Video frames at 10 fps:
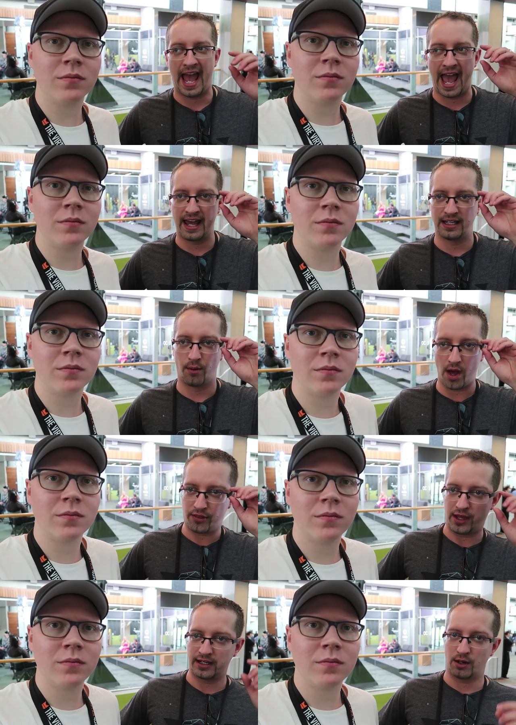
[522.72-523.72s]
Speaker 1: And the
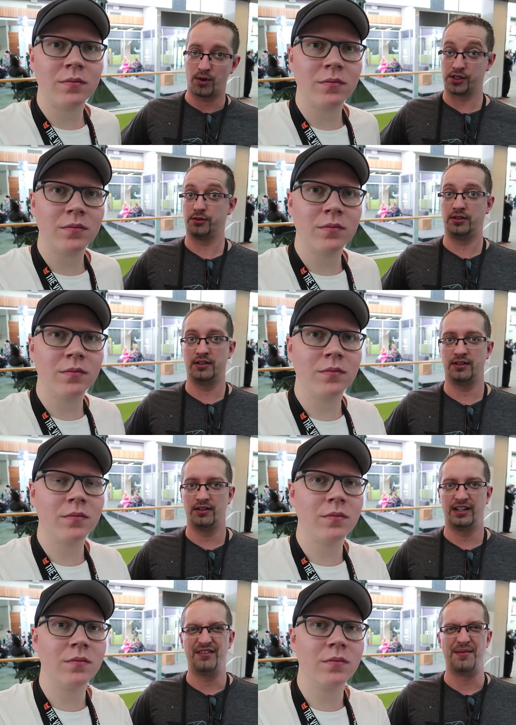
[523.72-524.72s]
one thing that wasn't
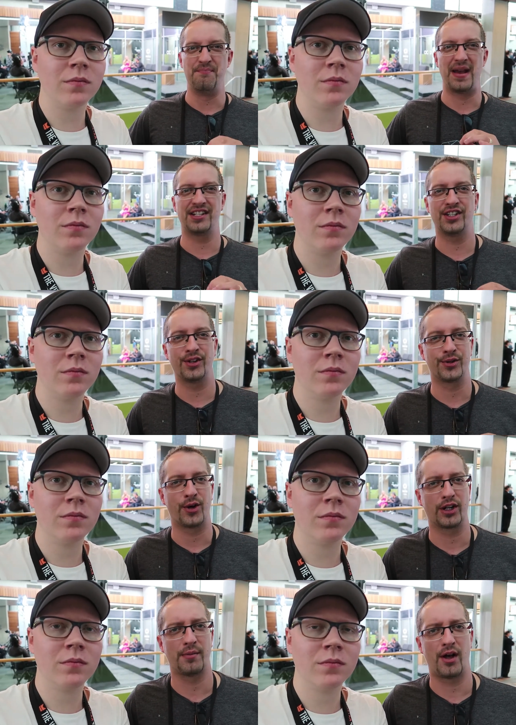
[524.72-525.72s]
even mentioned or
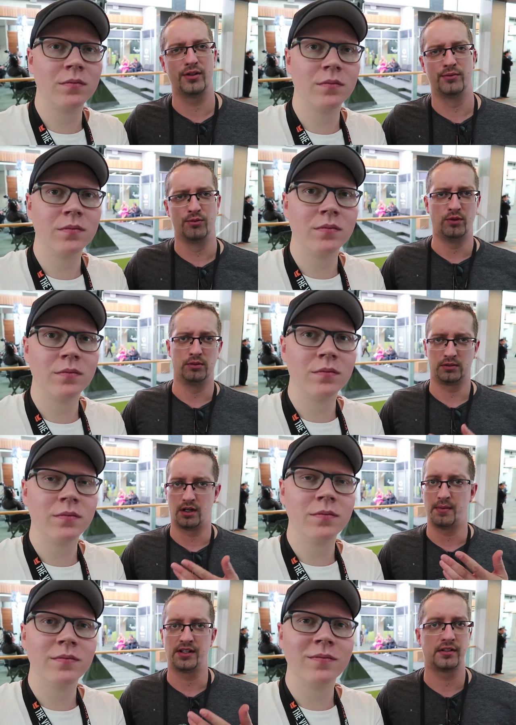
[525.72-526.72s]
talked about, and we
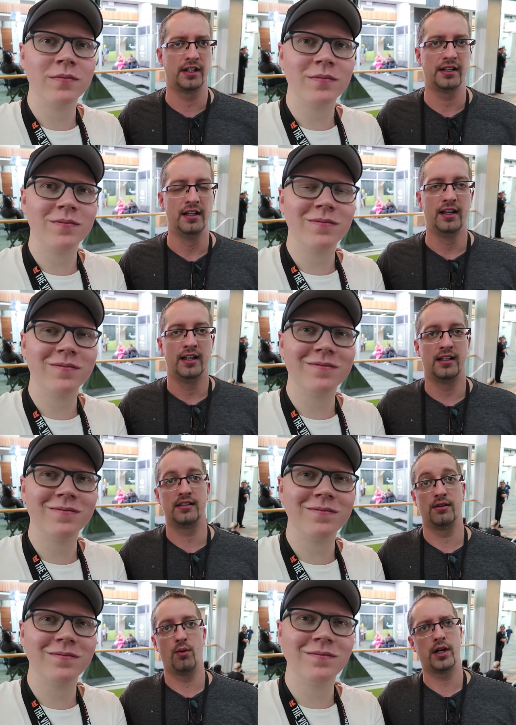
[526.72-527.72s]
we're gonna mention it,
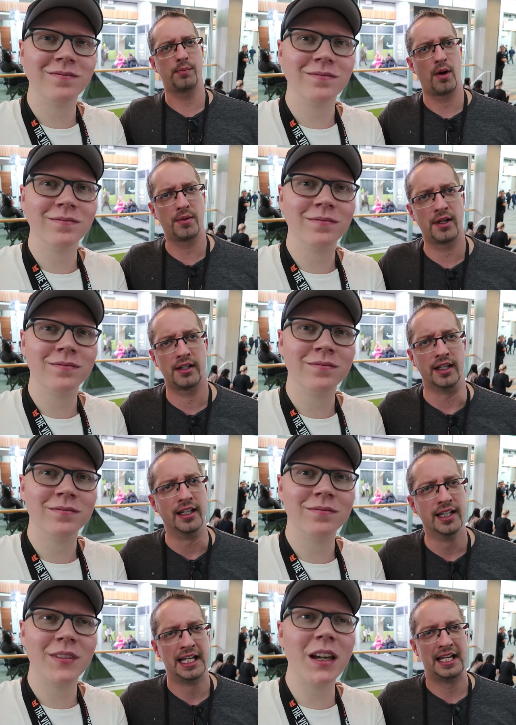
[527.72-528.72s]
is where's Palmer
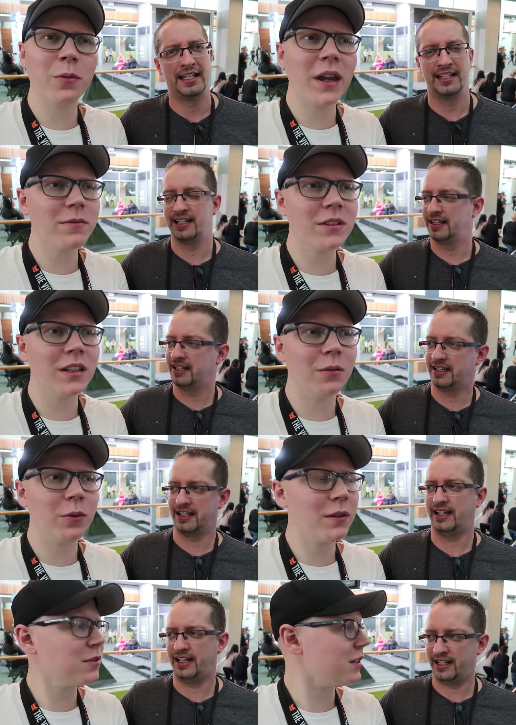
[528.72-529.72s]
Luckey?
Speaker 2: Yeah, we haven't seen
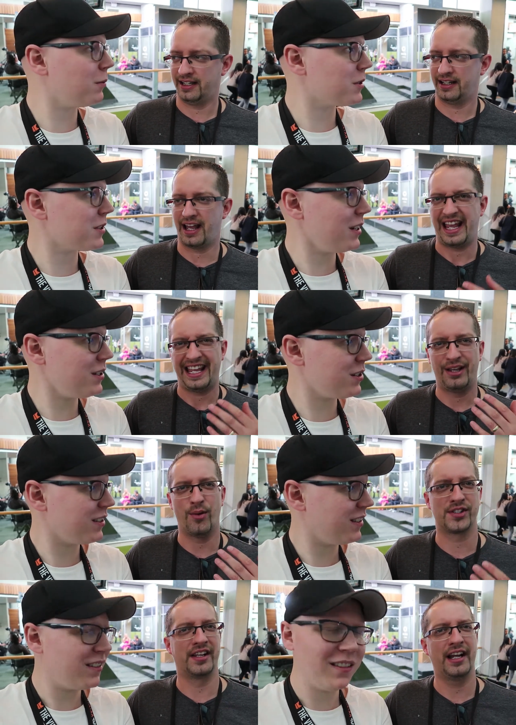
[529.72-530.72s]
him. We haven't seen him on
Speaker 1: stage.
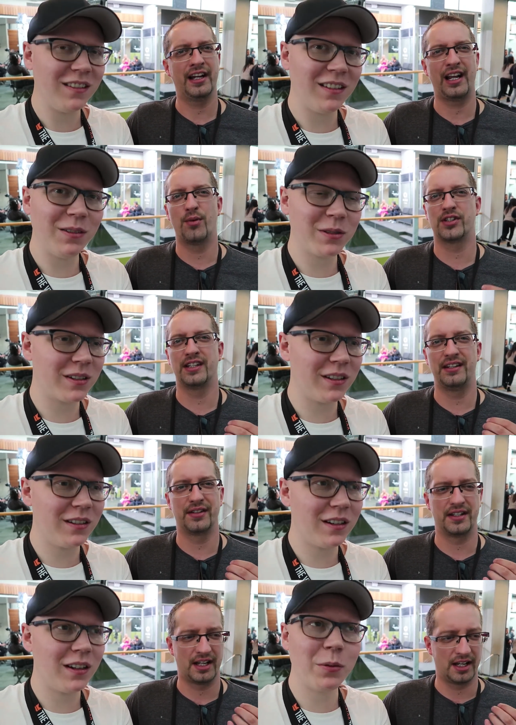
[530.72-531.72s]
He wasn't here. He, he wasn't,
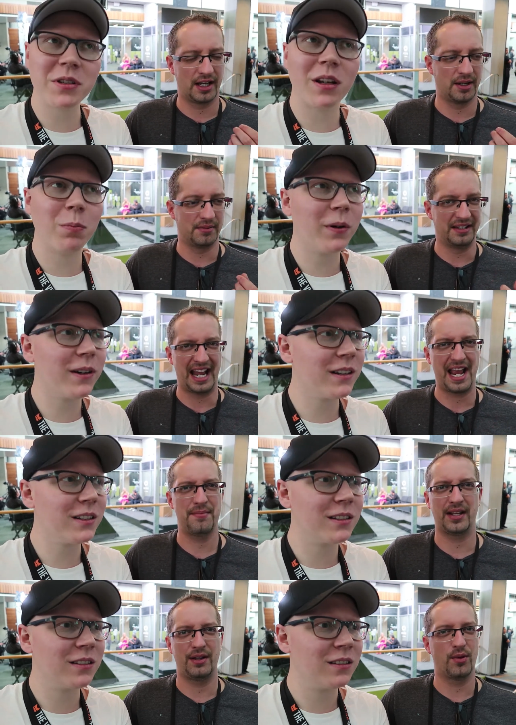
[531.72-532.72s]
wasn't even. Uh, was at a uh,
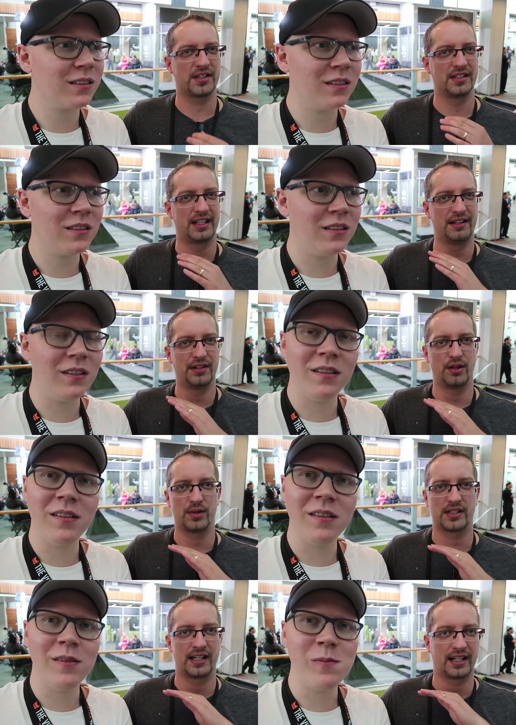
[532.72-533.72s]
party. Named. He wasn't even.
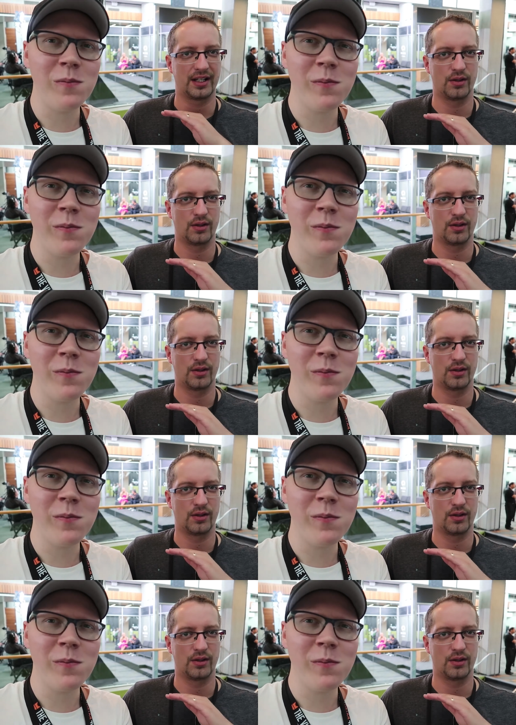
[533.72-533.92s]
It was not